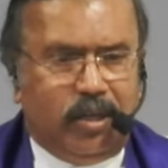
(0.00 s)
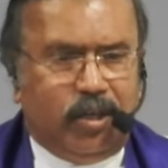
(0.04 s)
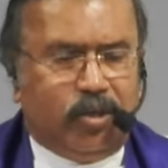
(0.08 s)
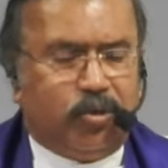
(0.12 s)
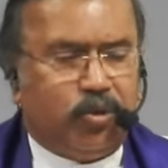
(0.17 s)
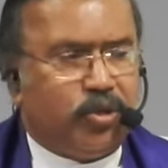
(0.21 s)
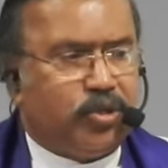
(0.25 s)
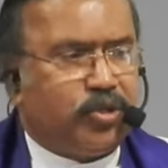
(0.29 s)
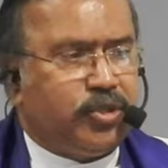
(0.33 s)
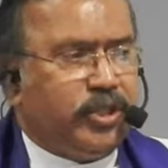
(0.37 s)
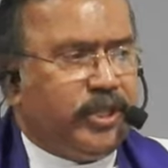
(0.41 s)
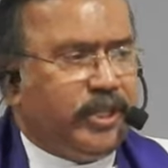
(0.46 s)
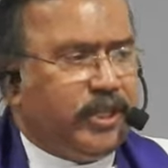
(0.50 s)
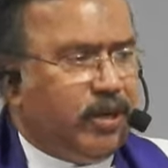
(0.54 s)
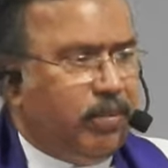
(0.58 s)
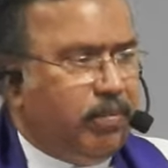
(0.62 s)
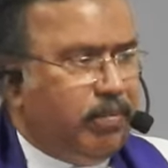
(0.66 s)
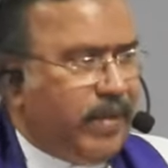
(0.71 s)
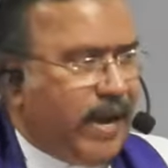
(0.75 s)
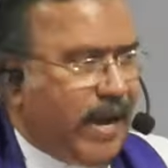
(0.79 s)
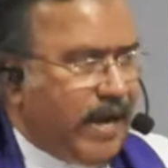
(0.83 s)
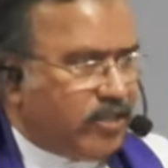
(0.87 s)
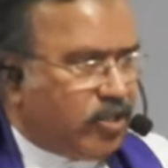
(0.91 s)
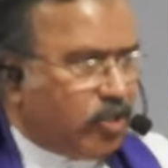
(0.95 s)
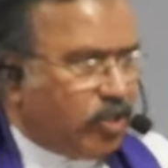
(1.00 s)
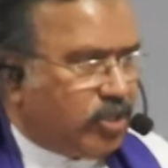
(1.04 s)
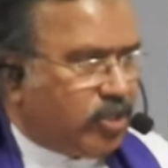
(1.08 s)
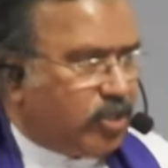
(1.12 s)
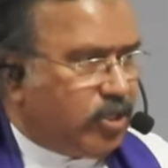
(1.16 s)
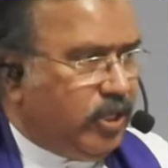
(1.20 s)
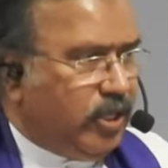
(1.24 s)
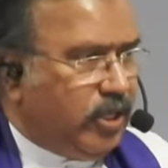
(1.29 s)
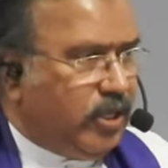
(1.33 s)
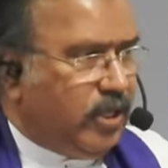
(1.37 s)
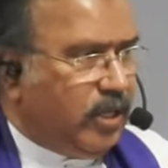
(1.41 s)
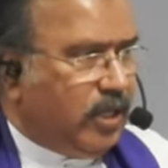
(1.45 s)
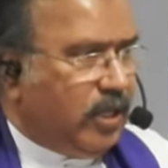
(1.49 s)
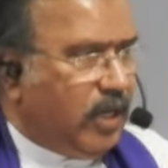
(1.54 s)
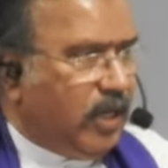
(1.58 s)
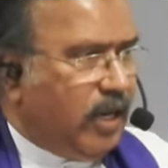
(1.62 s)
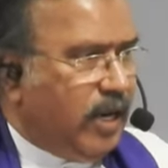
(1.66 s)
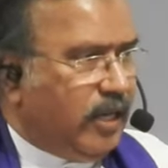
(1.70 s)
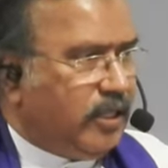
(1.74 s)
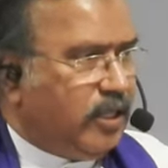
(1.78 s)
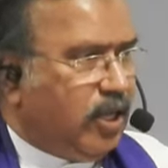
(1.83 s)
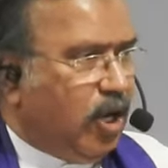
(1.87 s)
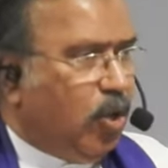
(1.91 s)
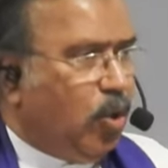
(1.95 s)
He could see the majesty
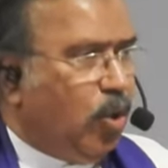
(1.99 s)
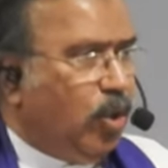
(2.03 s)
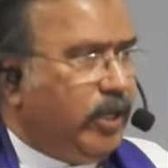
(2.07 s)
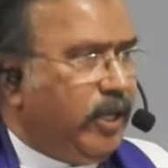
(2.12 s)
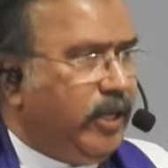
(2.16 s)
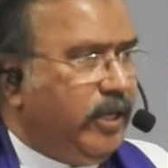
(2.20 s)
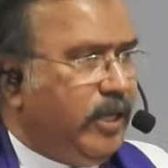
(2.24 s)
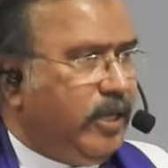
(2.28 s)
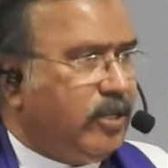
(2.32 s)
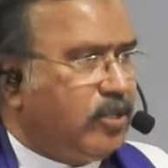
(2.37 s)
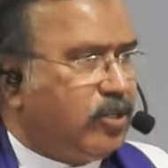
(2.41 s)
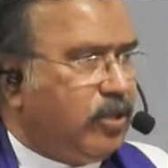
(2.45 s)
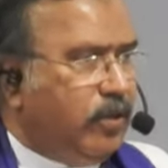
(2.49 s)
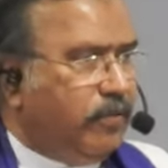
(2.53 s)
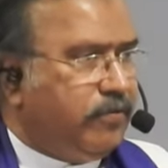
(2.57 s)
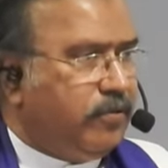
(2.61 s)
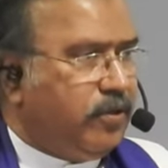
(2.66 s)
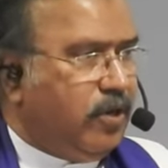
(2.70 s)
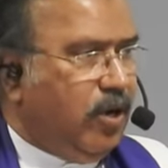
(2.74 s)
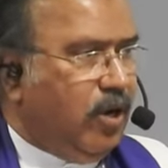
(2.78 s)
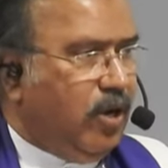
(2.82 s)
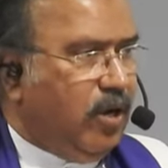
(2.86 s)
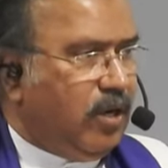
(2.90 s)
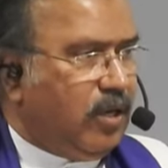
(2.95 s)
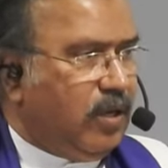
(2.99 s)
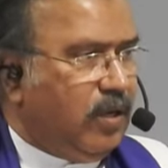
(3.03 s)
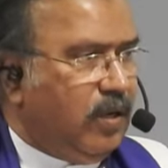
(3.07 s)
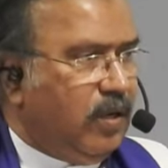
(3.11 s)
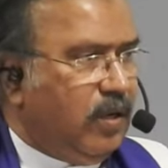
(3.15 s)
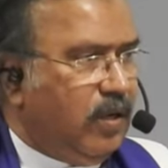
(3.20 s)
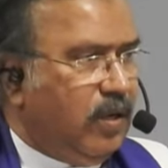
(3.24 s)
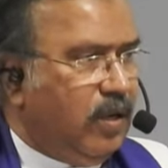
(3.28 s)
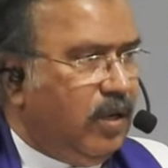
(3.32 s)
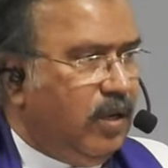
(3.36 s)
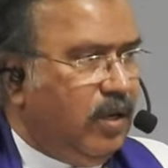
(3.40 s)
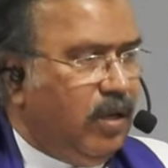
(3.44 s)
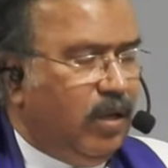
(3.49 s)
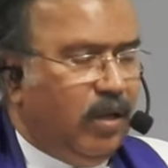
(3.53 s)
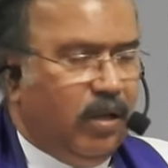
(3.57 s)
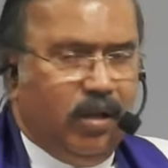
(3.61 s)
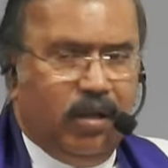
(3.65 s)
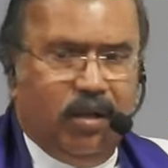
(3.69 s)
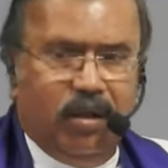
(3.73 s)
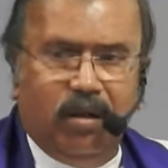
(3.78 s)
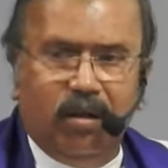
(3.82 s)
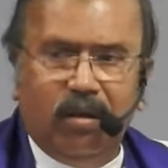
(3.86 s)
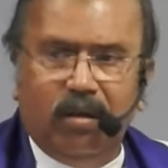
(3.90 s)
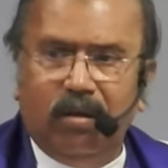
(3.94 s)
and the holiness of God.
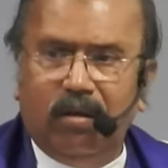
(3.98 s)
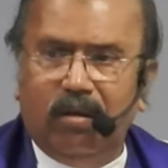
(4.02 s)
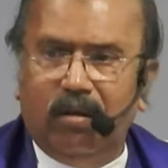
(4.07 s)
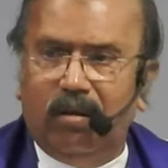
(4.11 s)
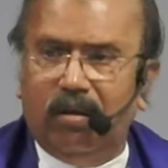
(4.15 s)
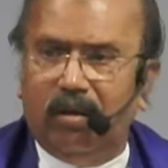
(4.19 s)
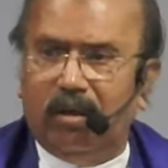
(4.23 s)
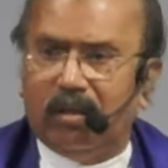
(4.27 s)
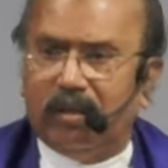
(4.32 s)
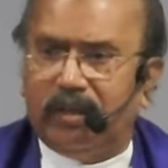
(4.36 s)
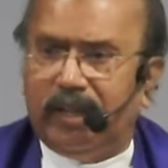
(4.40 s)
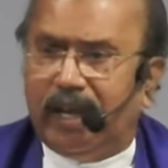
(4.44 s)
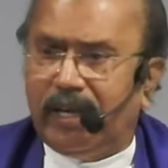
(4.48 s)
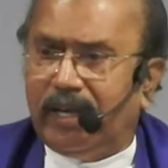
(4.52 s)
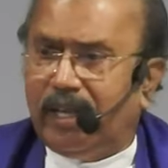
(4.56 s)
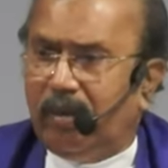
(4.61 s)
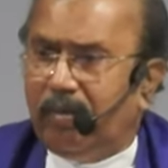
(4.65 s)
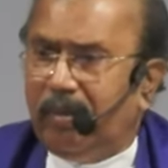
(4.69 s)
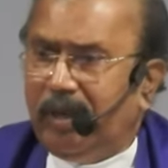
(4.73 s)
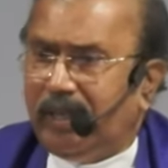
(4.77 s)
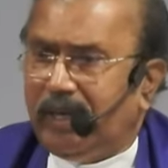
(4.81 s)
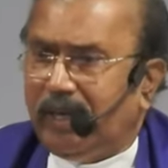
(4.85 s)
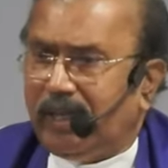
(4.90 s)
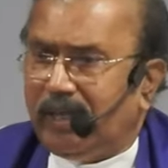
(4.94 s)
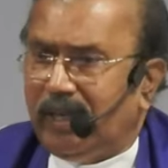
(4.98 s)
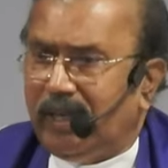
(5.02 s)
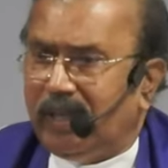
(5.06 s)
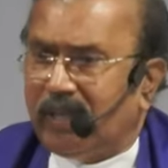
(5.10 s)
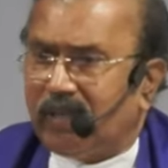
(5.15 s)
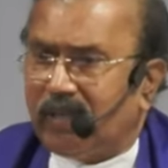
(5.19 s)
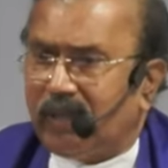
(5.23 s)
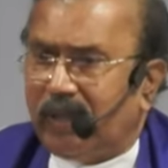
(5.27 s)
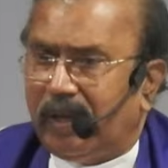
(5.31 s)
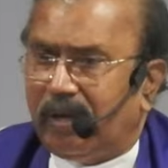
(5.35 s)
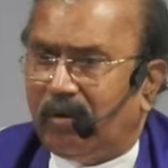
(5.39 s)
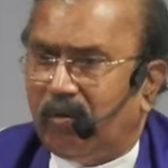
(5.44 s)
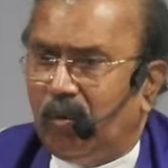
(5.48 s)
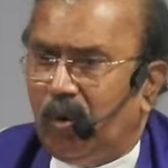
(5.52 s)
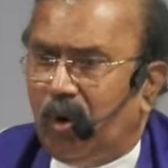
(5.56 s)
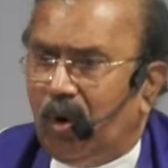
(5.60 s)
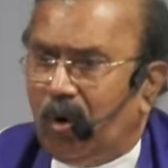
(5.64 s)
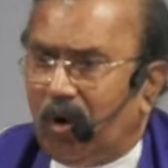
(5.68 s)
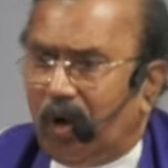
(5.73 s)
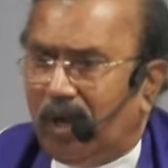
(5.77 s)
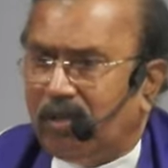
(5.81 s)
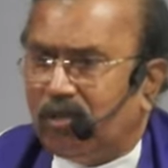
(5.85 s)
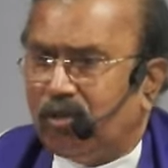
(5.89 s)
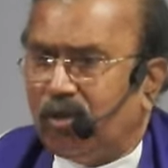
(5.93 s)
Then he immediately said,
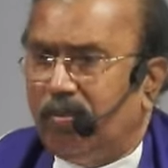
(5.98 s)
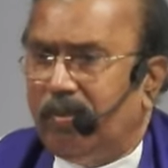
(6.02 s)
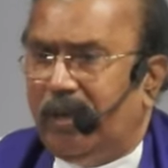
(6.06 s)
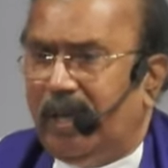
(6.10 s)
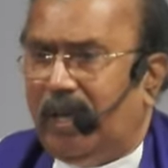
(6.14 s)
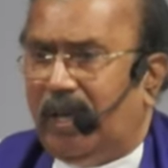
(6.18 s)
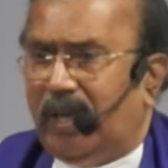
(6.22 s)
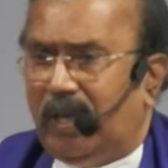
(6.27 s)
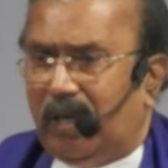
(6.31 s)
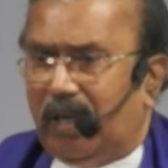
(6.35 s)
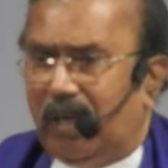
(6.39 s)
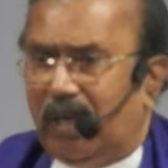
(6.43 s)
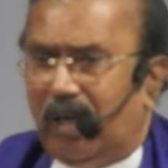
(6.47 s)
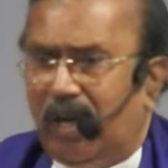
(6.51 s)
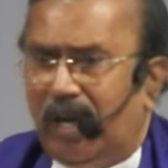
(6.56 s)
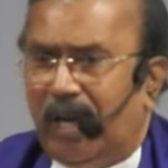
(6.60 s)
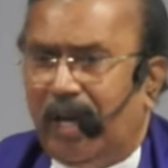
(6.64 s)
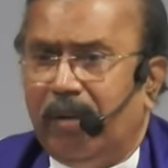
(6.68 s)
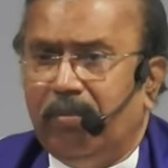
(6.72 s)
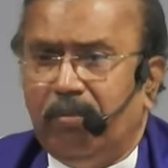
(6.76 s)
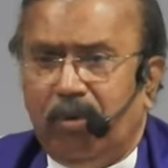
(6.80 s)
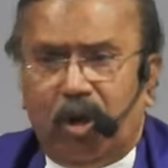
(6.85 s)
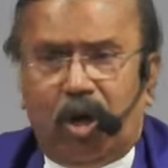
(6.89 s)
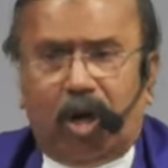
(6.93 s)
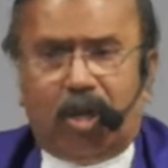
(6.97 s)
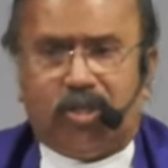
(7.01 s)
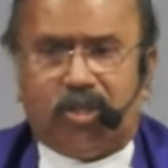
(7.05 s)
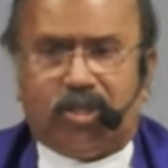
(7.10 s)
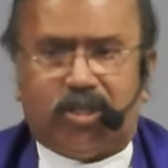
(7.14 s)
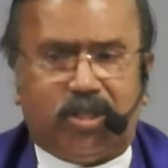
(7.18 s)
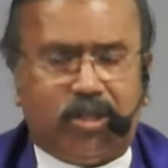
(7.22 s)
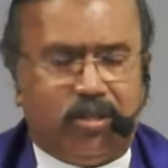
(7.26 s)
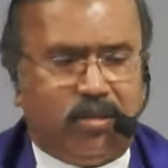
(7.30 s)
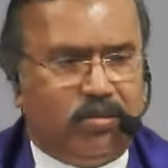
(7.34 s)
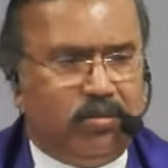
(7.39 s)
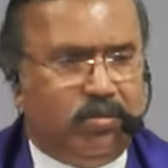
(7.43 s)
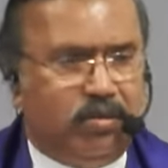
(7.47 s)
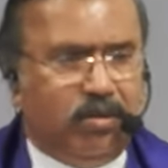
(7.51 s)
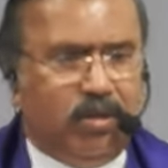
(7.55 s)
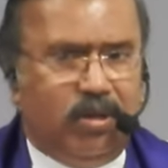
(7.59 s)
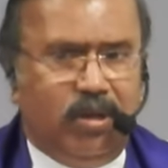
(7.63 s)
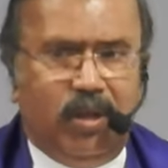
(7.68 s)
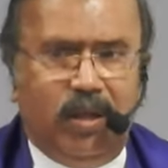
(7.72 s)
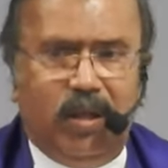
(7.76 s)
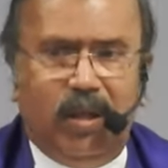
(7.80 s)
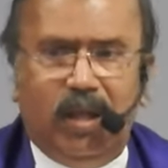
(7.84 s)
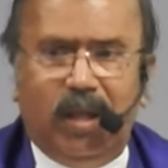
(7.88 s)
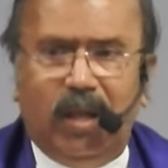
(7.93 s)
"Woe unto me, I am lost.
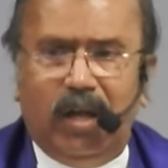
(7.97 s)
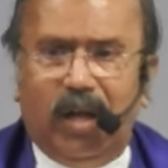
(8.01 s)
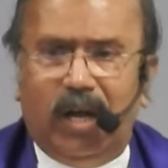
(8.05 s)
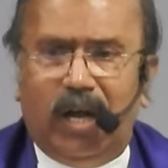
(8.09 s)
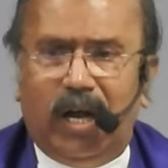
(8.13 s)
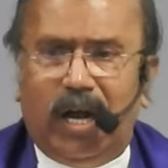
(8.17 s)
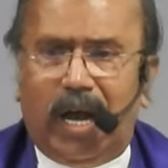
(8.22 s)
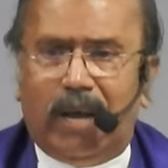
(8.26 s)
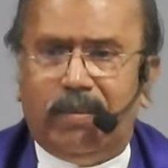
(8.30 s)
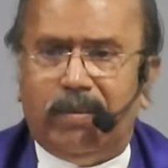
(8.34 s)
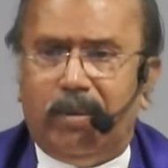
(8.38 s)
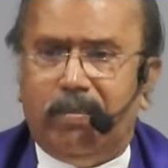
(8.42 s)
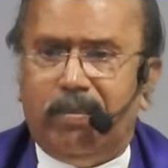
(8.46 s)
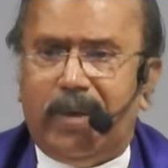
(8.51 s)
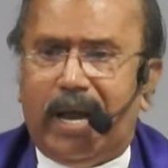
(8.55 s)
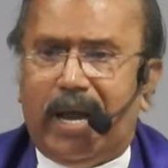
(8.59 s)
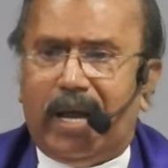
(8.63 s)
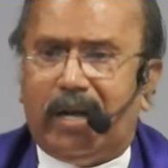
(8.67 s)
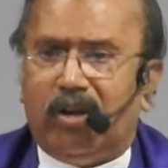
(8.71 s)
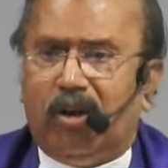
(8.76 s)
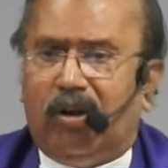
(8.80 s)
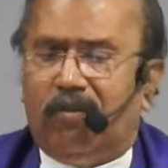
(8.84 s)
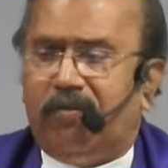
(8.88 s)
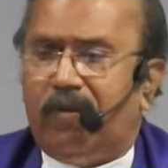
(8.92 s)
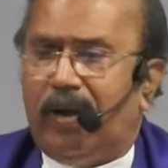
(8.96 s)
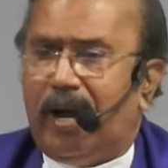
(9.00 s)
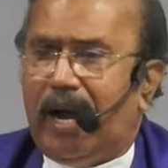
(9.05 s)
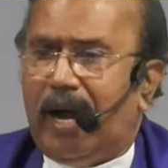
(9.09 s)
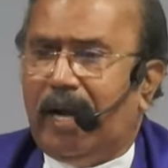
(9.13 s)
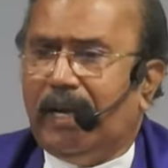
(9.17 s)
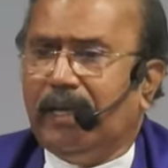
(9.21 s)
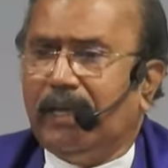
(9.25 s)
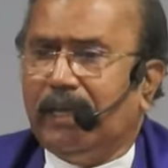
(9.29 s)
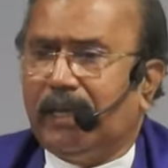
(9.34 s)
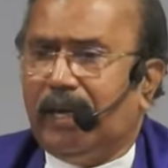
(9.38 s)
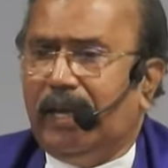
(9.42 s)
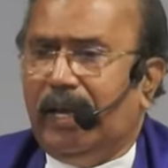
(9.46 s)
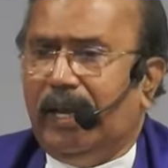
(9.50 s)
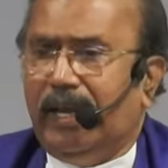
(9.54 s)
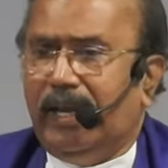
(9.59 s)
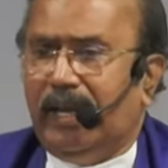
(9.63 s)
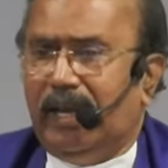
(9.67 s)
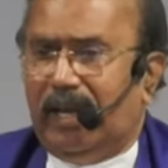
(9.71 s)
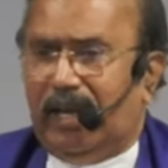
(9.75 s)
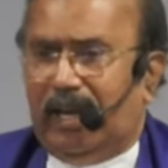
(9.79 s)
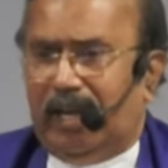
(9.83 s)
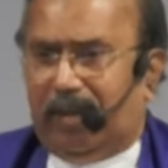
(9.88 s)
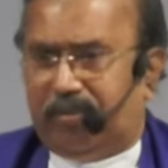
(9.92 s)
I am a man of
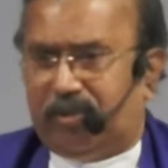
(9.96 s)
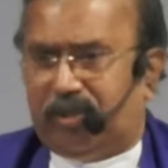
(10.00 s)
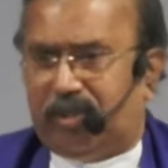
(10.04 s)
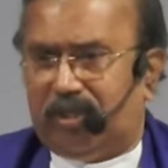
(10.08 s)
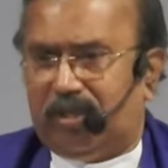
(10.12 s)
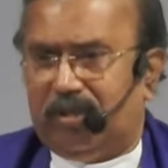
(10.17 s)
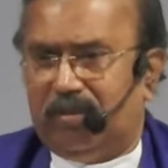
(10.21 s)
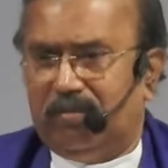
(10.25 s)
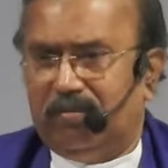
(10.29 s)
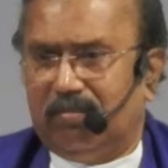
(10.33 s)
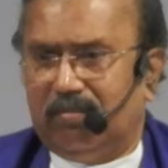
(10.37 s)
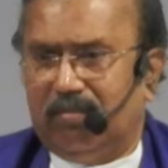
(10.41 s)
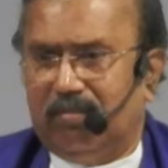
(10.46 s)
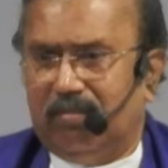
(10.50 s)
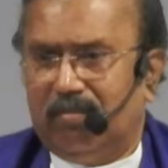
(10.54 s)
unclean lips.